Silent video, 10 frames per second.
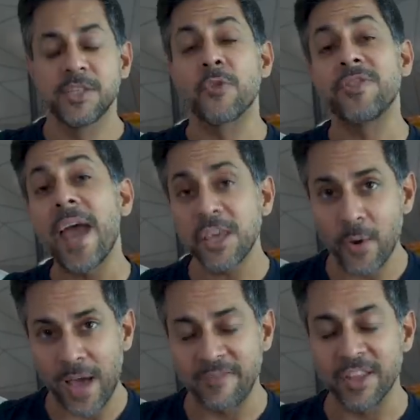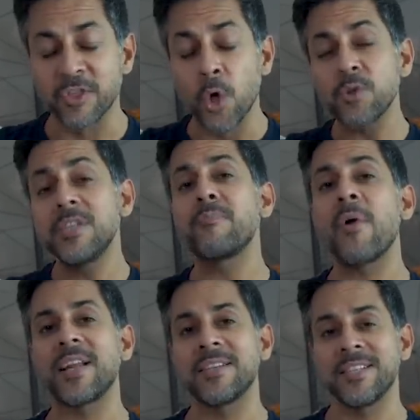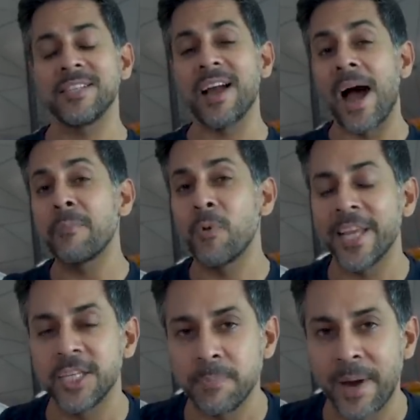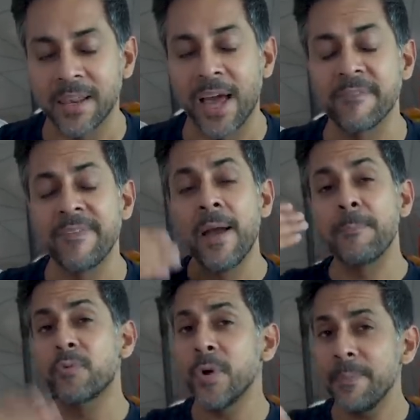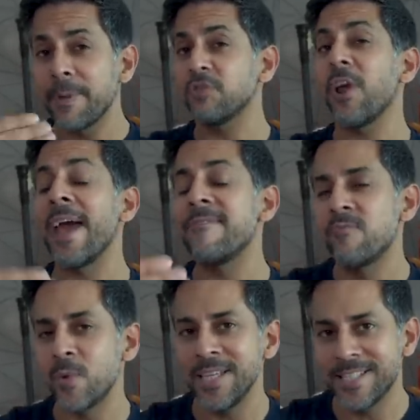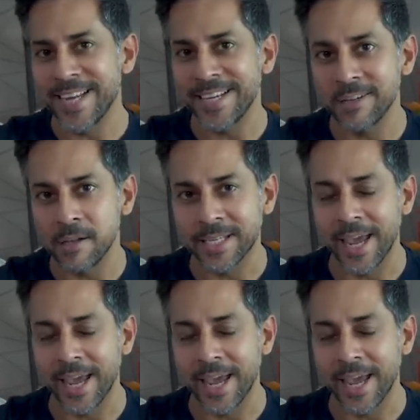So, there you have it. Those are the practices I bring into my life pretty much every single